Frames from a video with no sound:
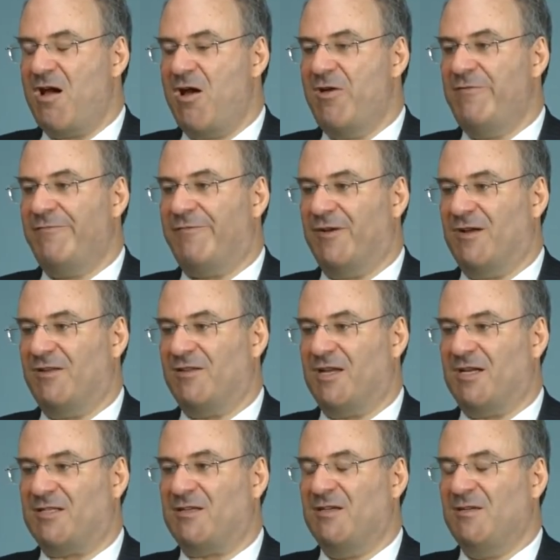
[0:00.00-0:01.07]
over
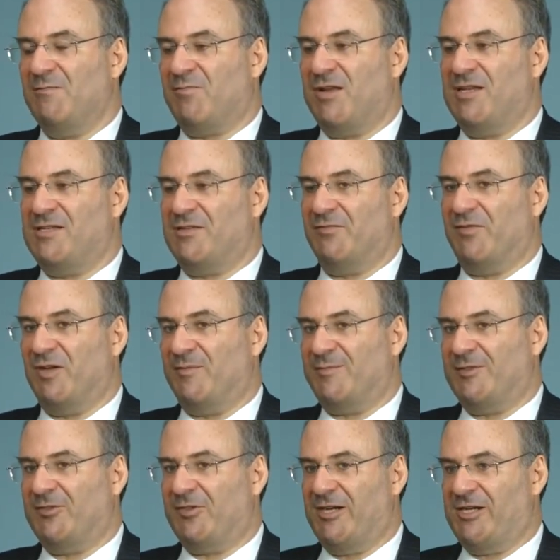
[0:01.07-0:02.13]
that place of
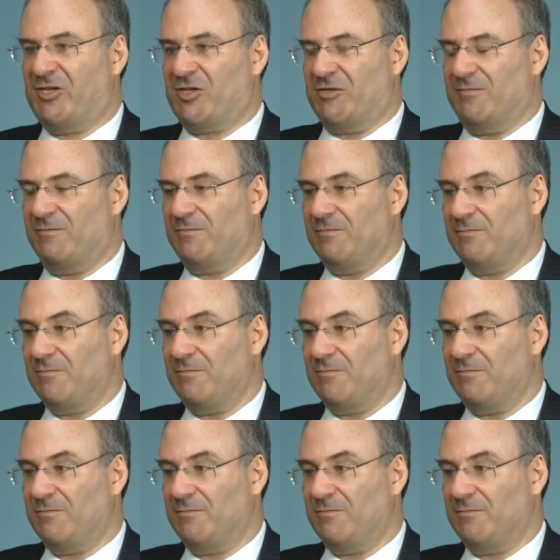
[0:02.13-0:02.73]
arbitration.